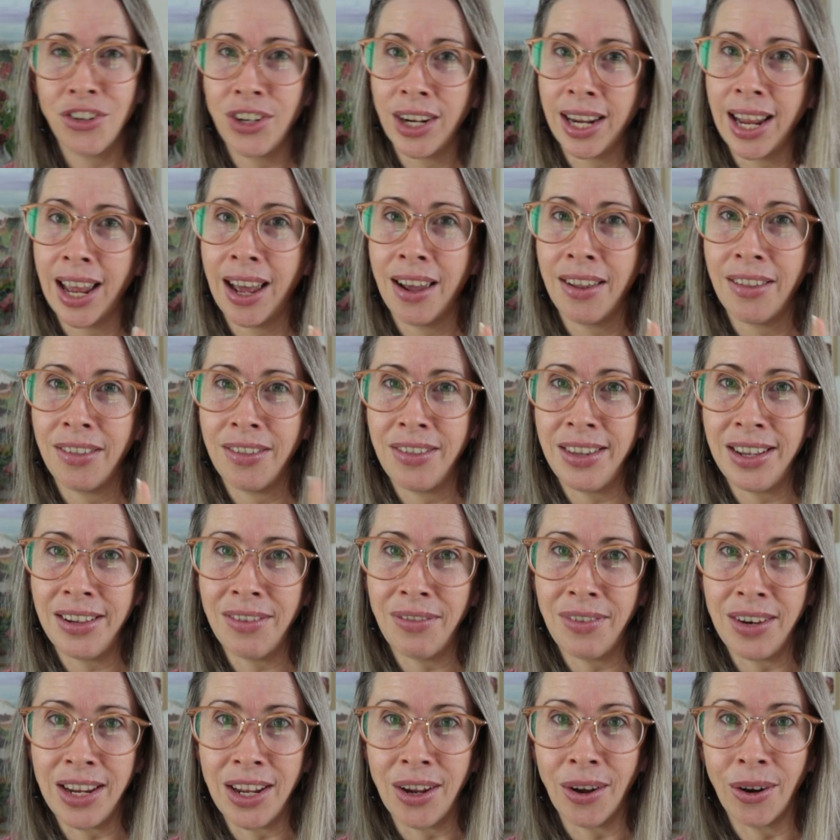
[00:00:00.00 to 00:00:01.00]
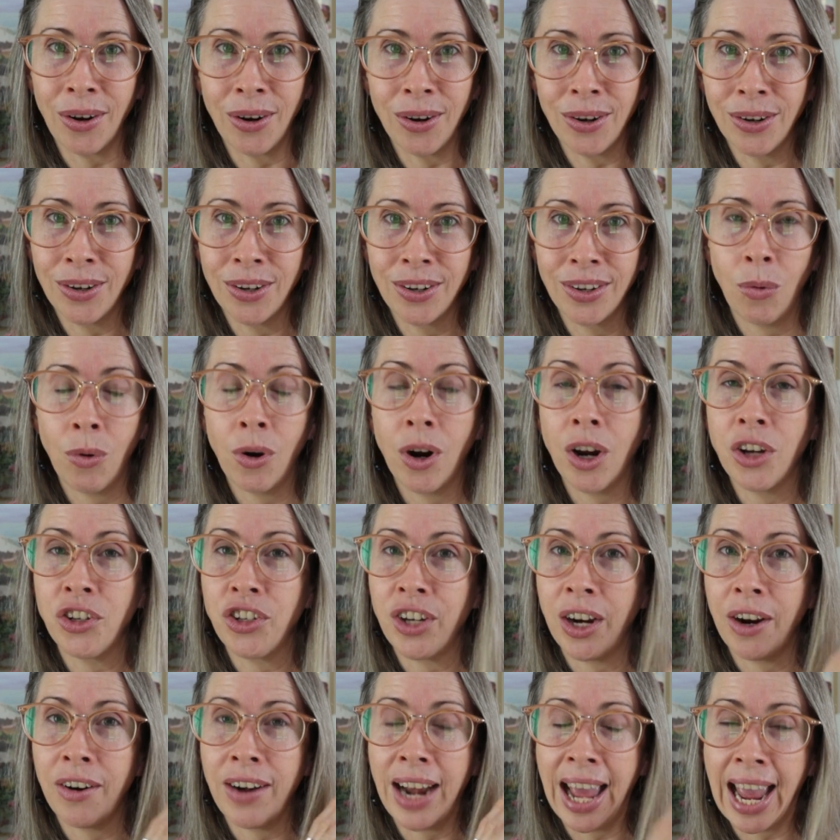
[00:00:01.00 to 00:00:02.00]
check out this video where I
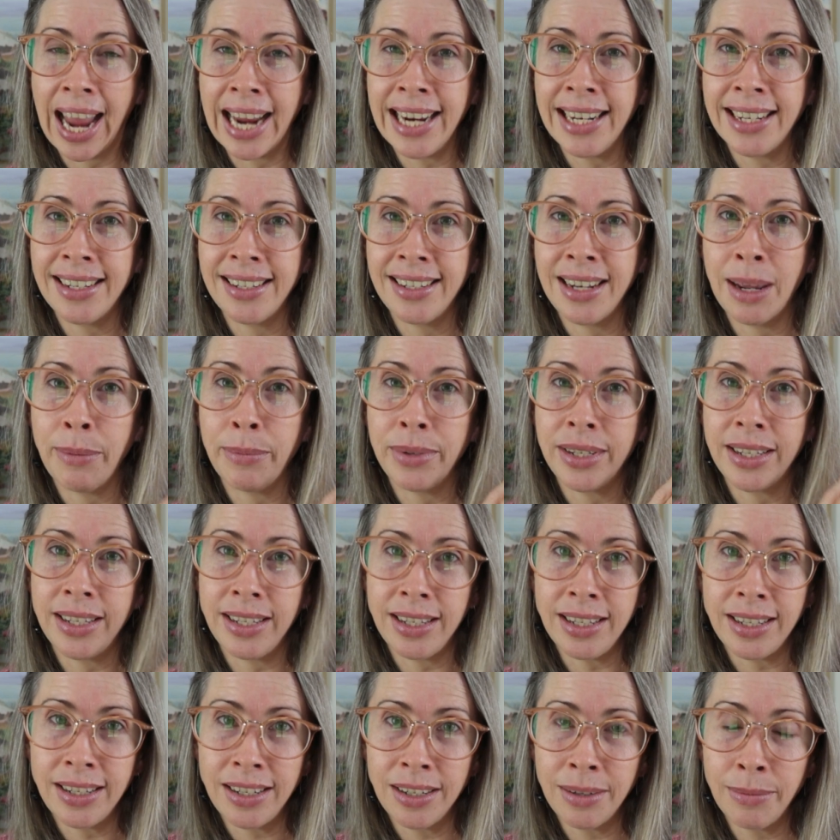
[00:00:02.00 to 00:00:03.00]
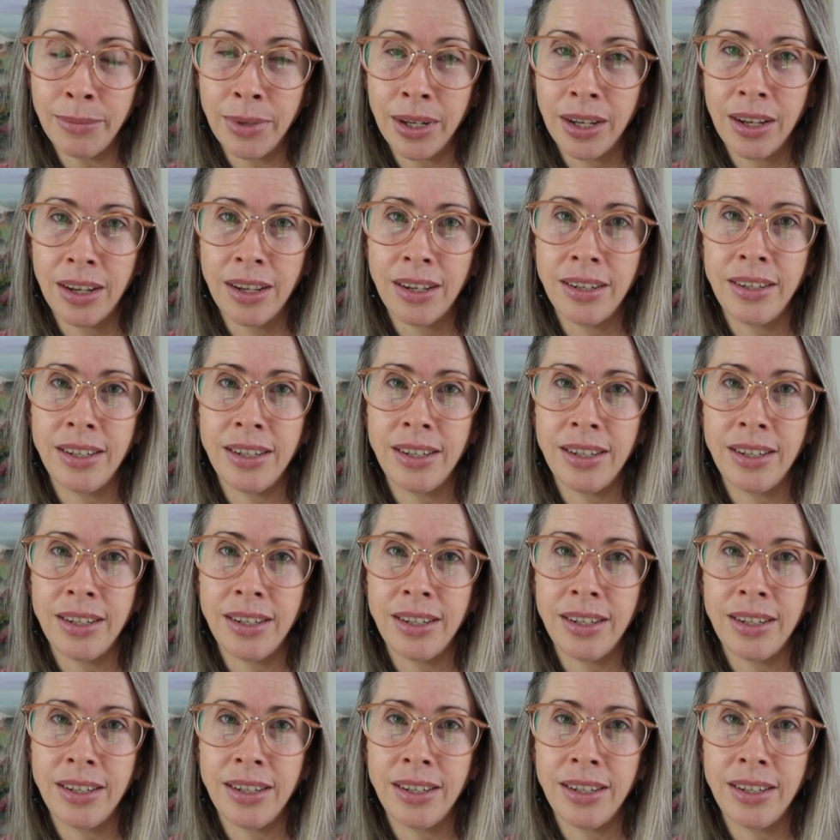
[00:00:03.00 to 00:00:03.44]
share an 8-step system